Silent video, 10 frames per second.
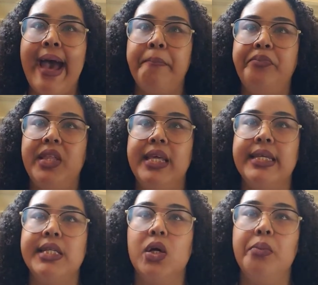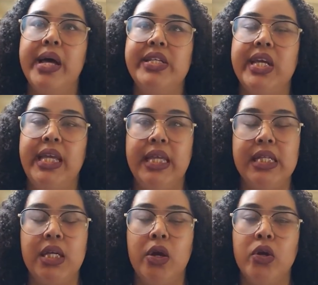then it's so much
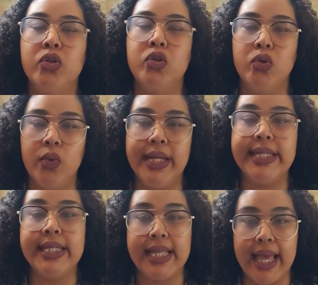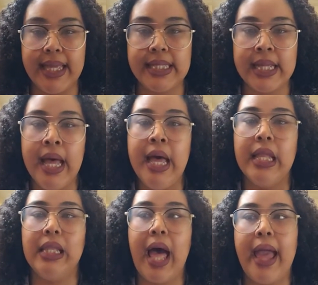easier to assess,
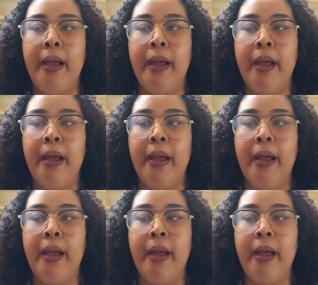like,